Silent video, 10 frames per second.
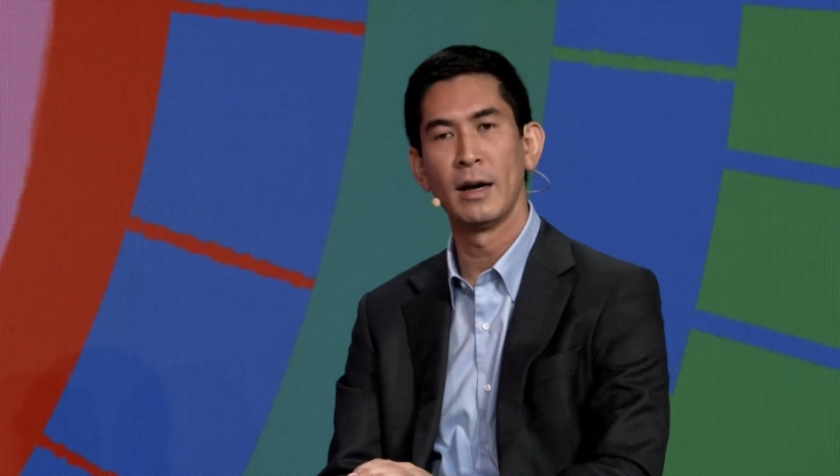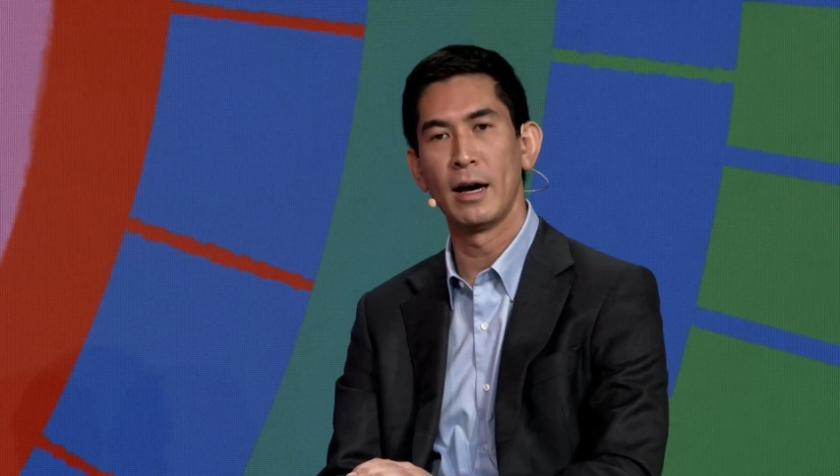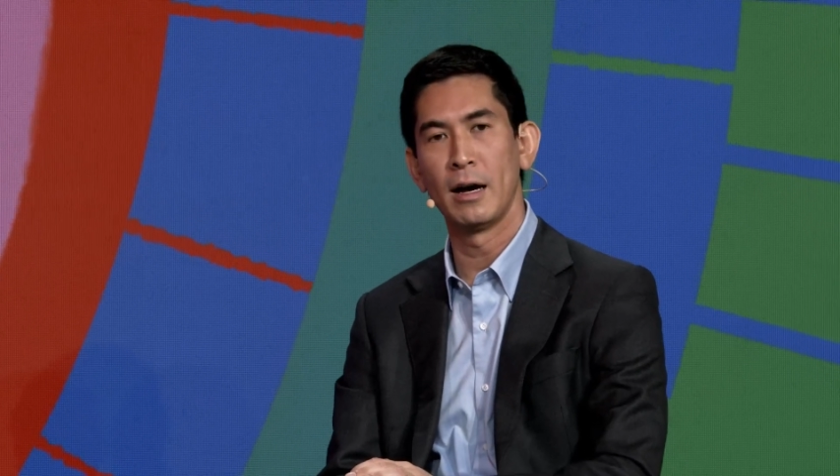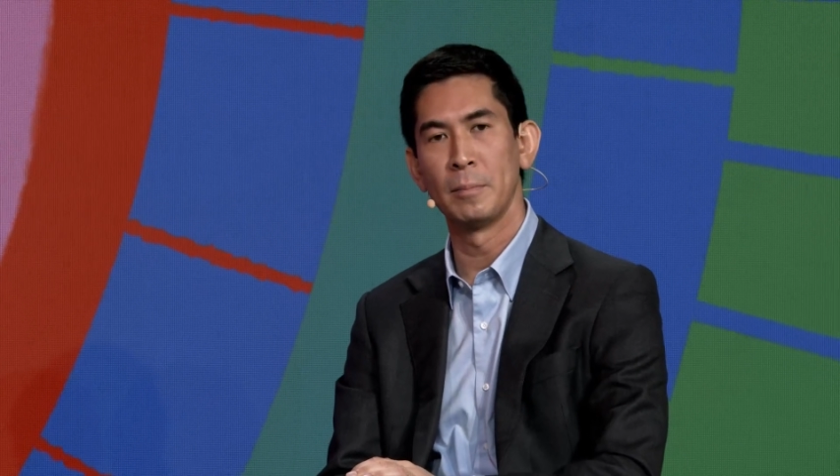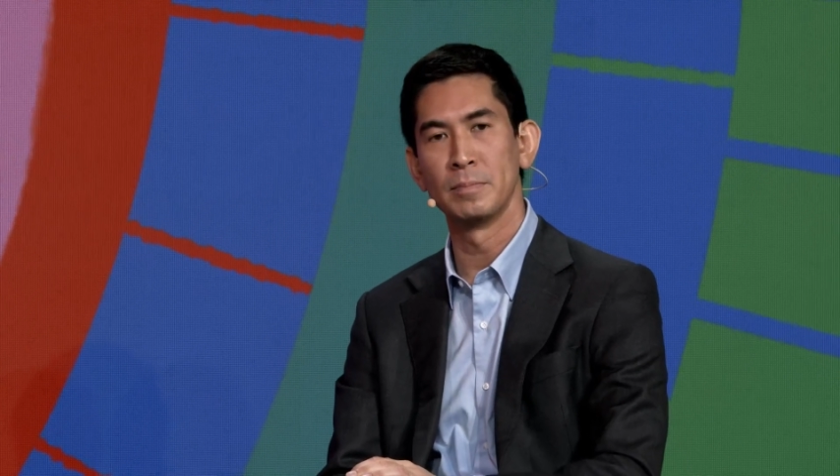
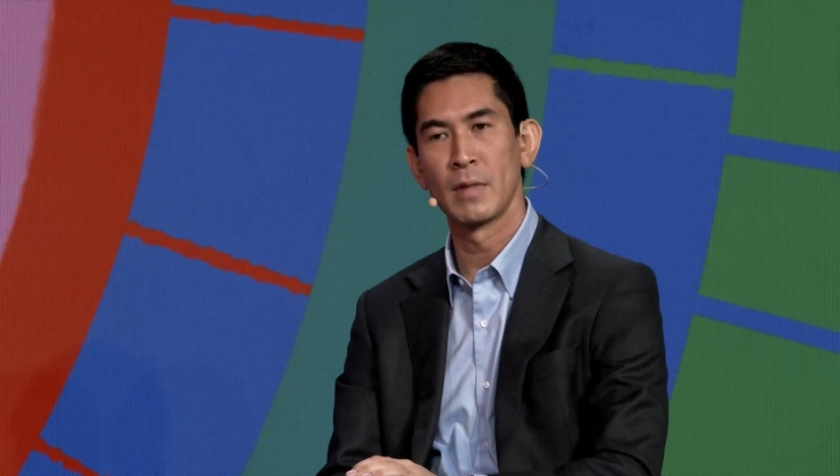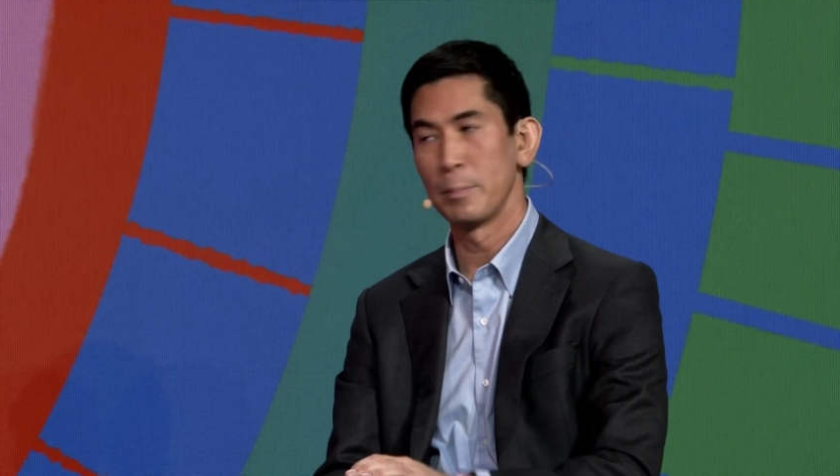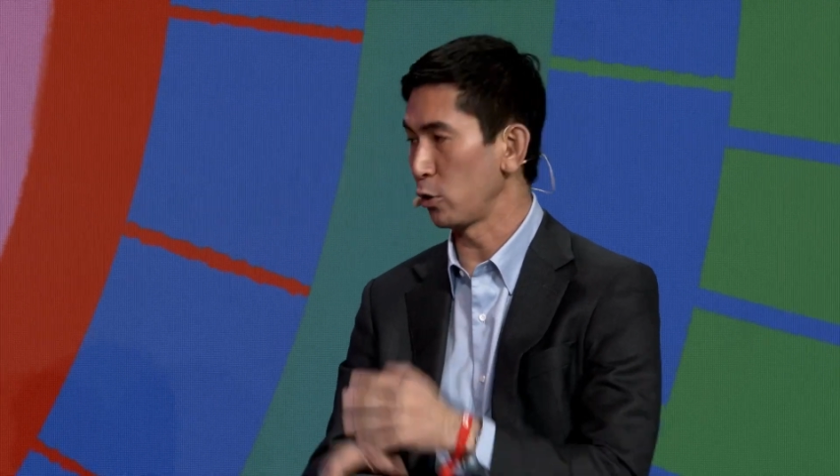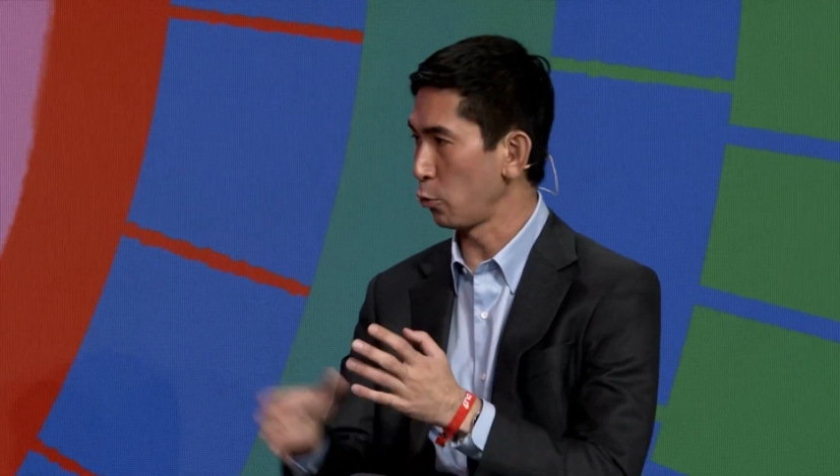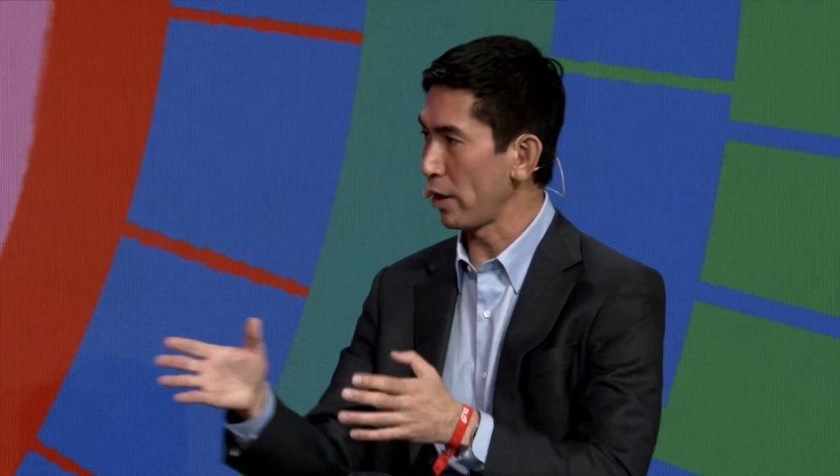
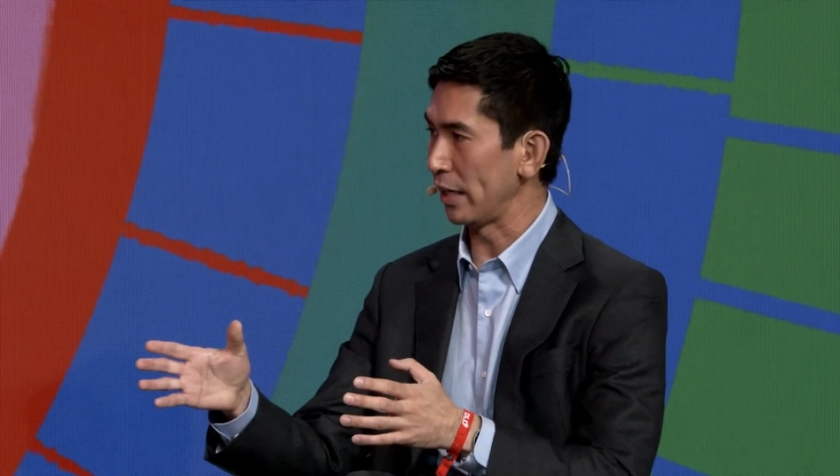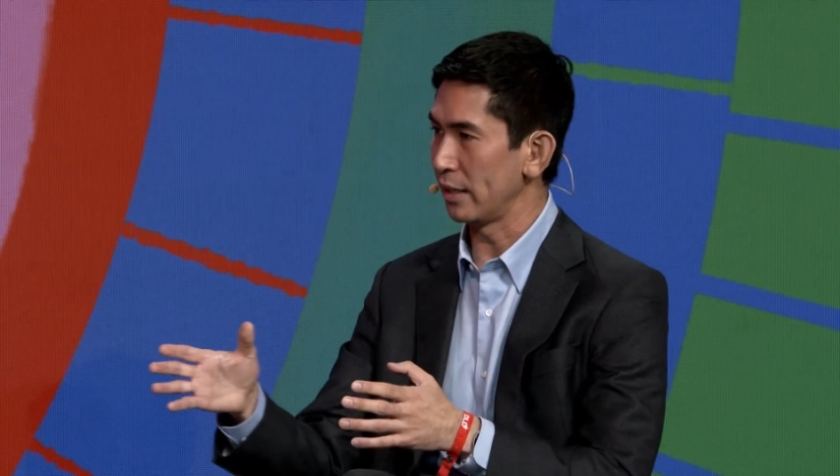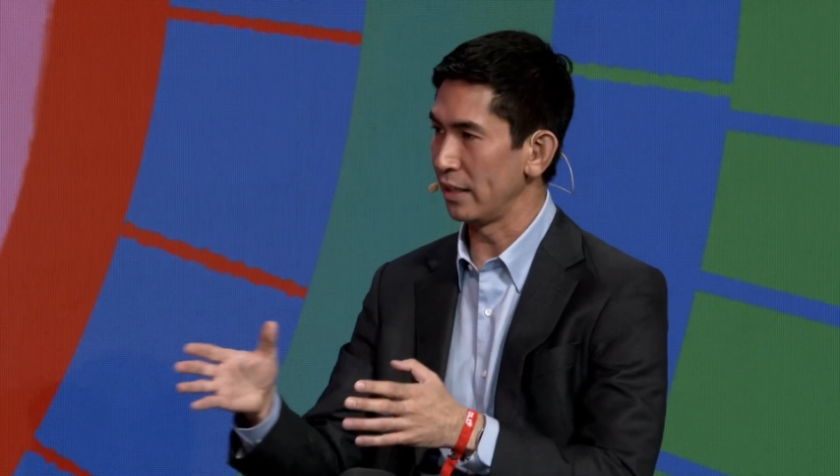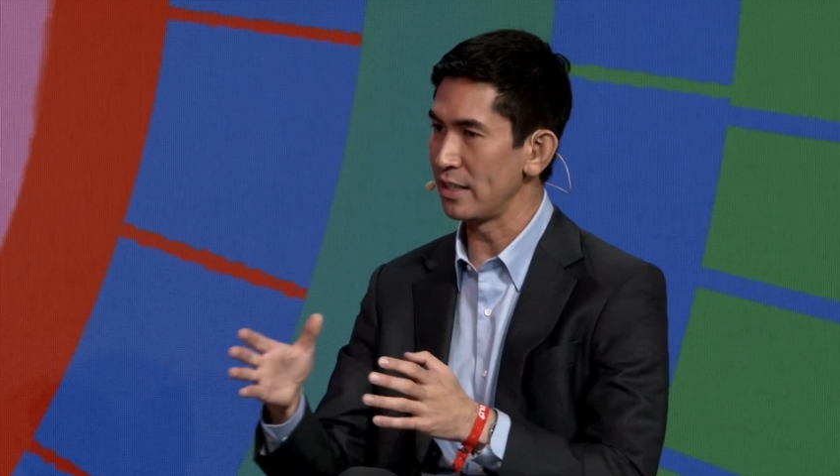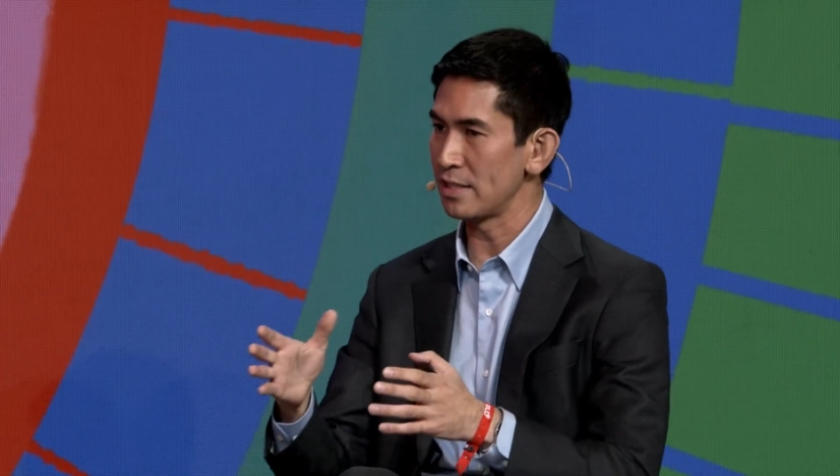But you're right.
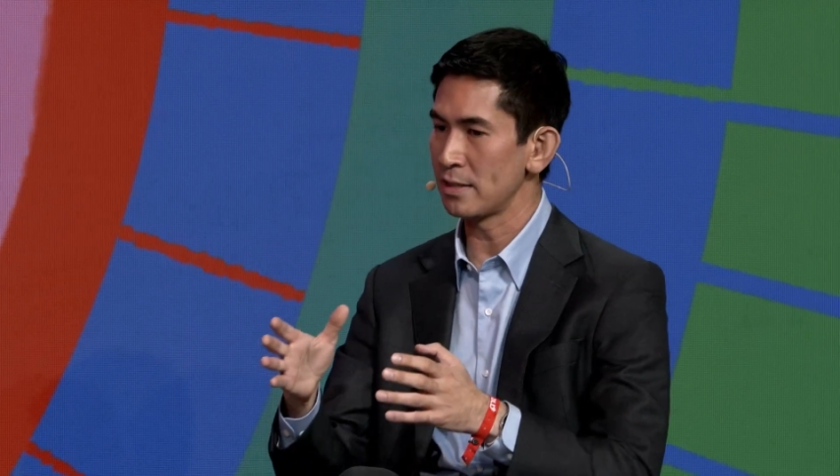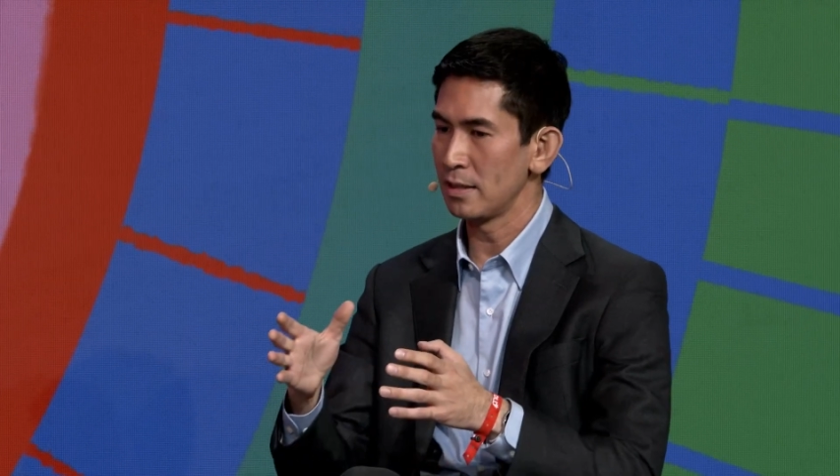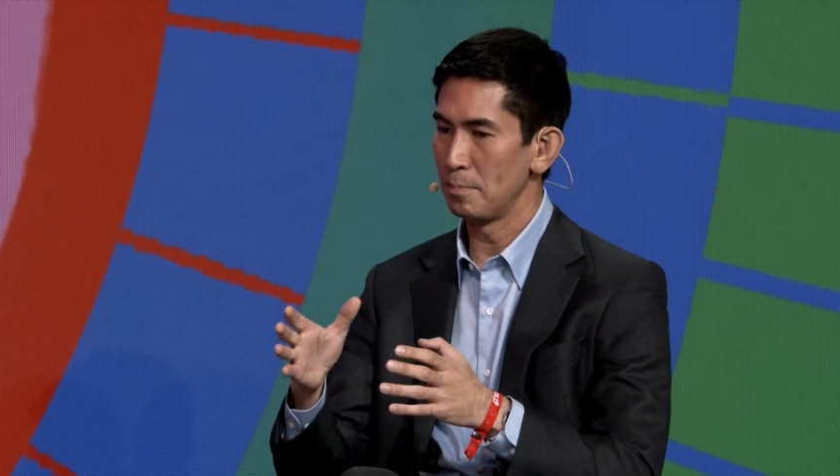It is